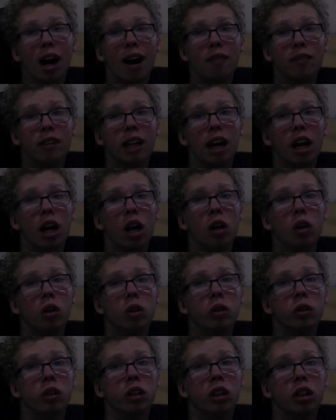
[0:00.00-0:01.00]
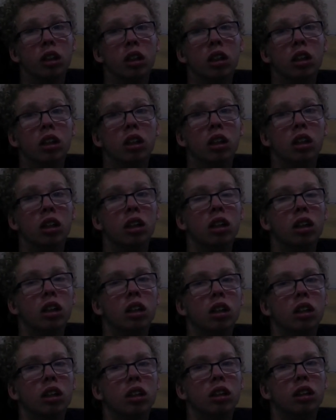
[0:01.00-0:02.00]
have their own
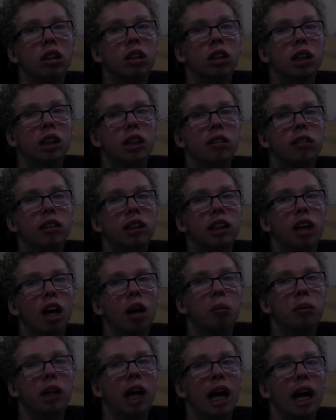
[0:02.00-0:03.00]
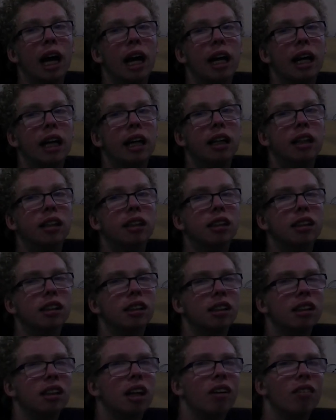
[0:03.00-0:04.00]
security updates
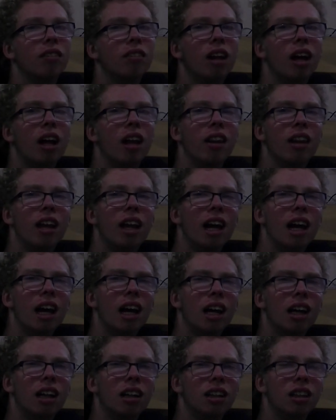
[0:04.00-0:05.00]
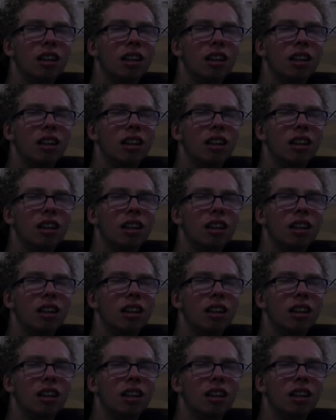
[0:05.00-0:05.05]
and stuff like that.